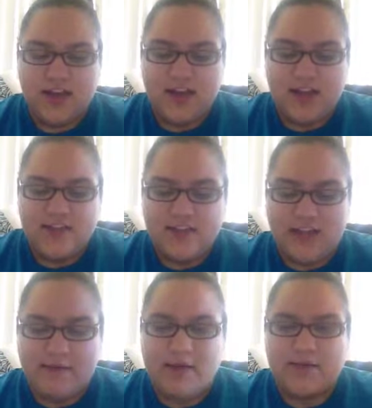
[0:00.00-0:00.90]
every
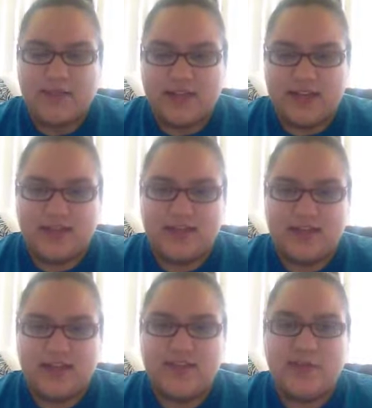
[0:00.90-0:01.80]
time I
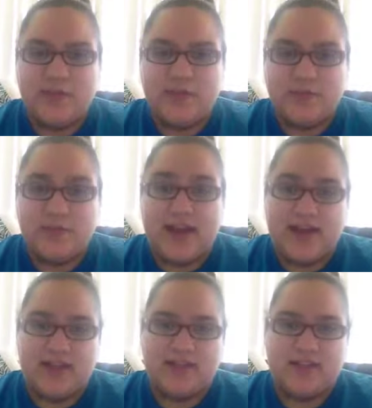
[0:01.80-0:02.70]
was with my
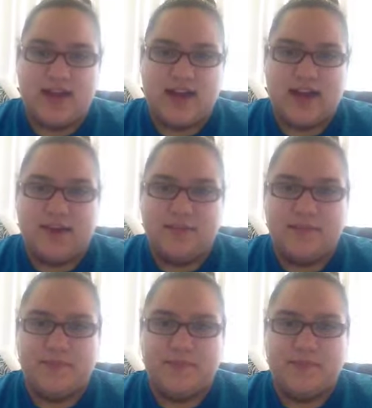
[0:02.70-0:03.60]
ex,
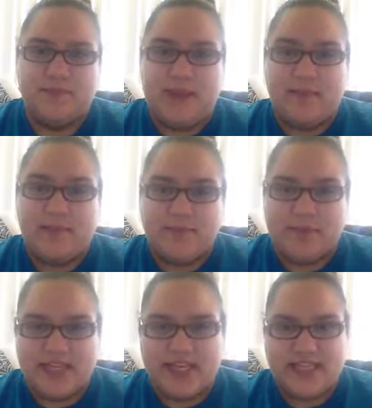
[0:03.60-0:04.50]
Bambi would
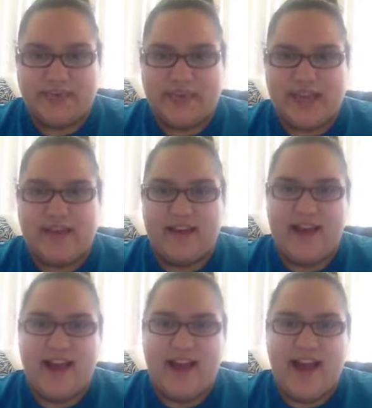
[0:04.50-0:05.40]
be texting me,
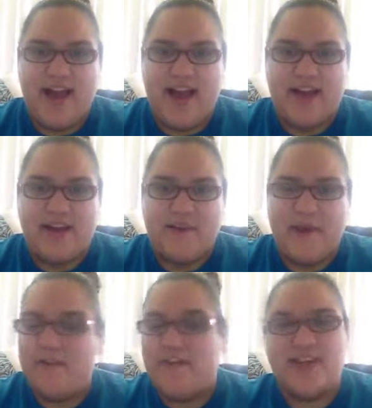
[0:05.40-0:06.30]
and
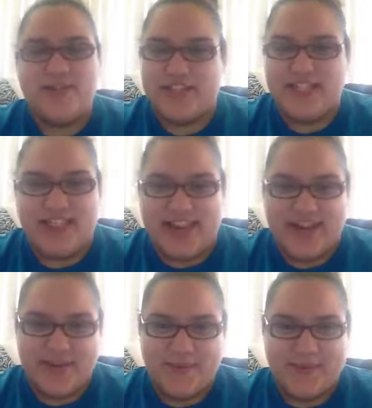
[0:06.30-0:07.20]
my face would just light
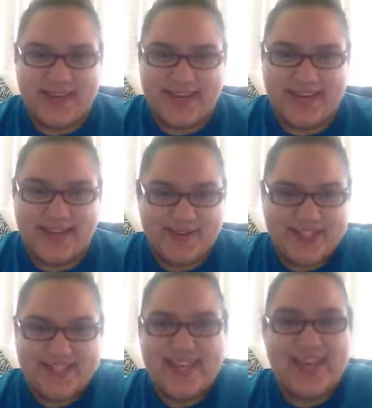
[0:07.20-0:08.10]
up. Like, it would
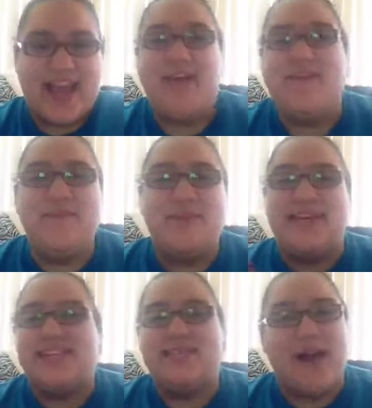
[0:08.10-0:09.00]
just, like, have the
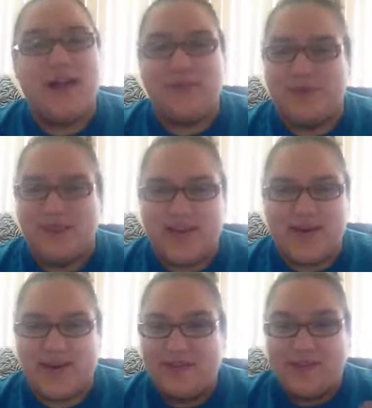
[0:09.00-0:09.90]
biggest smile on my face. I
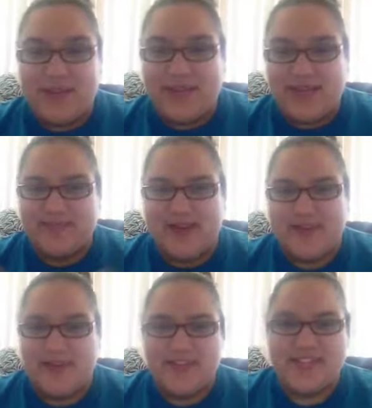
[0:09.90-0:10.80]
would have the biggest smile on
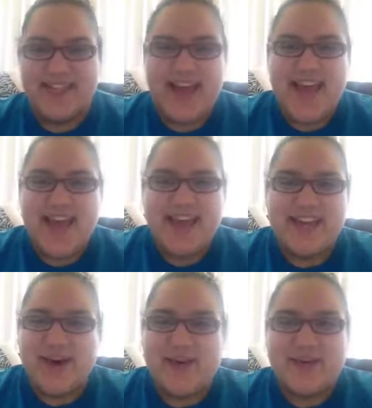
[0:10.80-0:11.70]
my face.
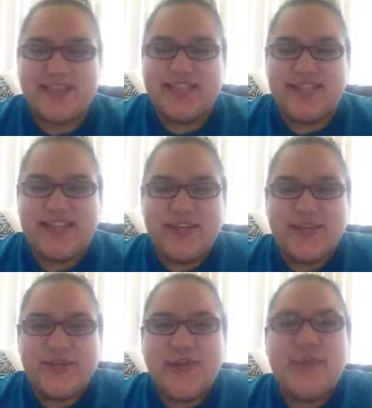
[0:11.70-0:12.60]

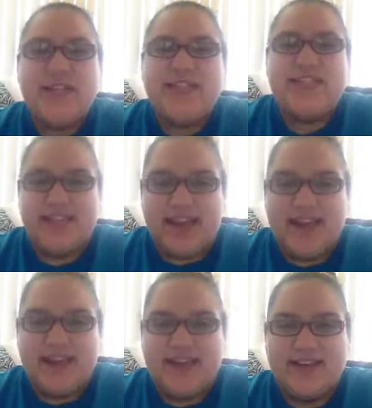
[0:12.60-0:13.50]
He knew what to
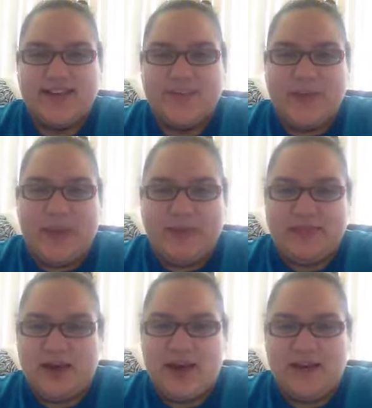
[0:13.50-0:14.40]
say to make me
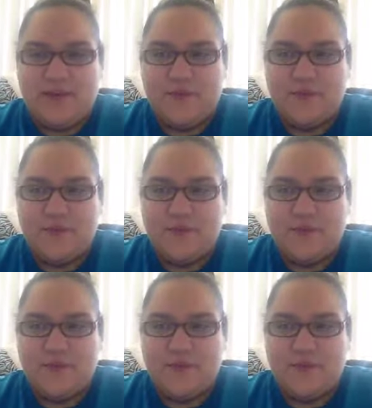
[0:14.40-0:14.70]
smile.